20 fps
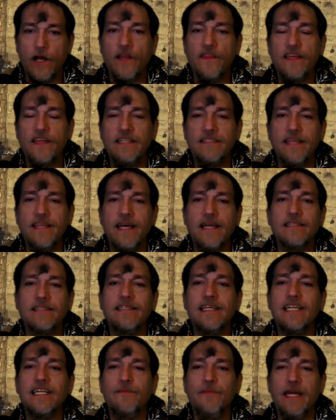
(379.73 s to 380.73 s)
These things
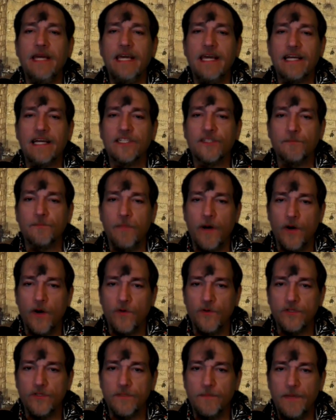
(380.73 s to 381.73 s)
need to be
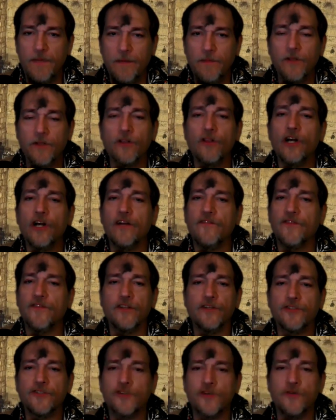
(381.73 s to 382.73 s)
exposed. People are looking for
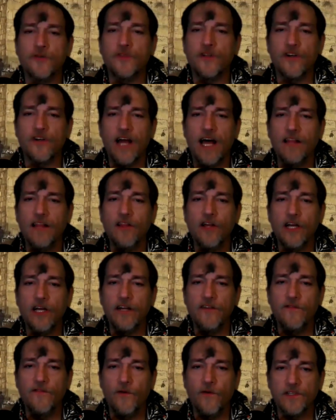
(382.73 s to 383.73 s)
the truth. They're not
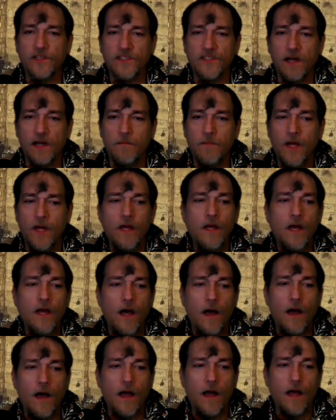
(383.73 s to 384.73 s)
looking for some
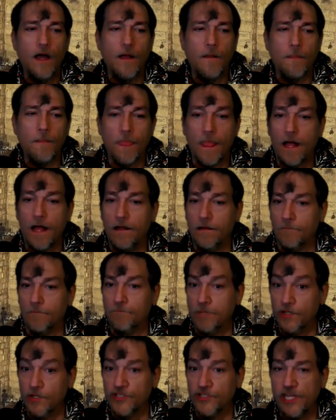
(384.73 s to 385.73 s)

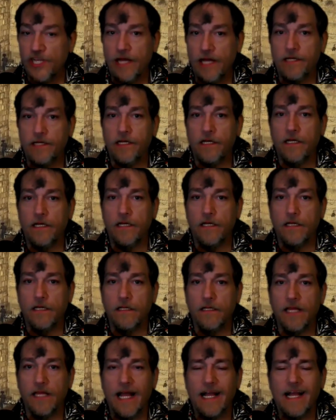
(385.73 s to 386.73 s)
bullshit.
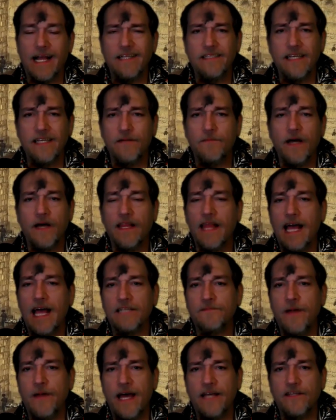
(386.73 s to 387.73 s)
Like I said in my
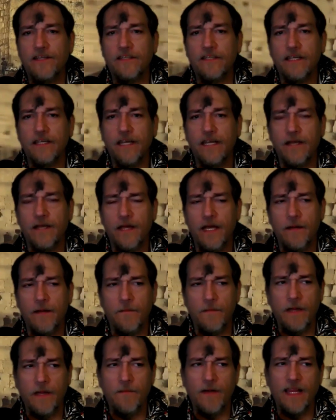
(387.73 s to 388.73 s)
last pass in,
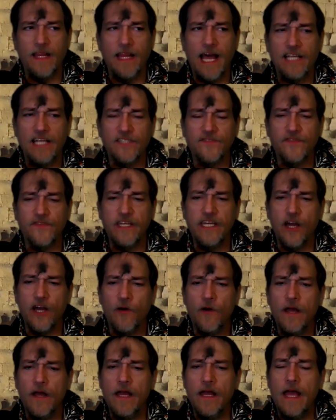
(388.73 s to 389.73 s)
in, in my last
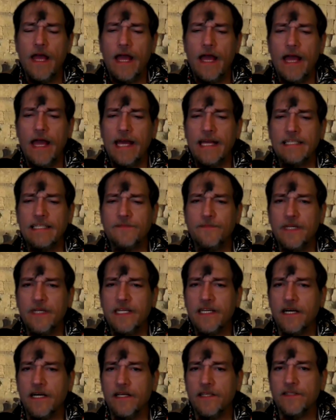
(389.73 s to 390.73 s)
video, and it's
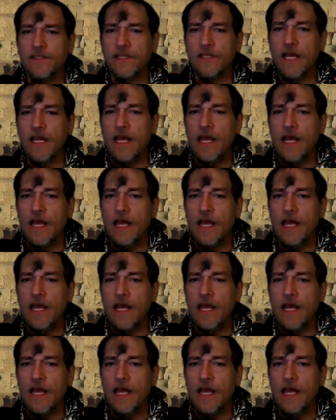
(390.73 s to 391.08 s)
because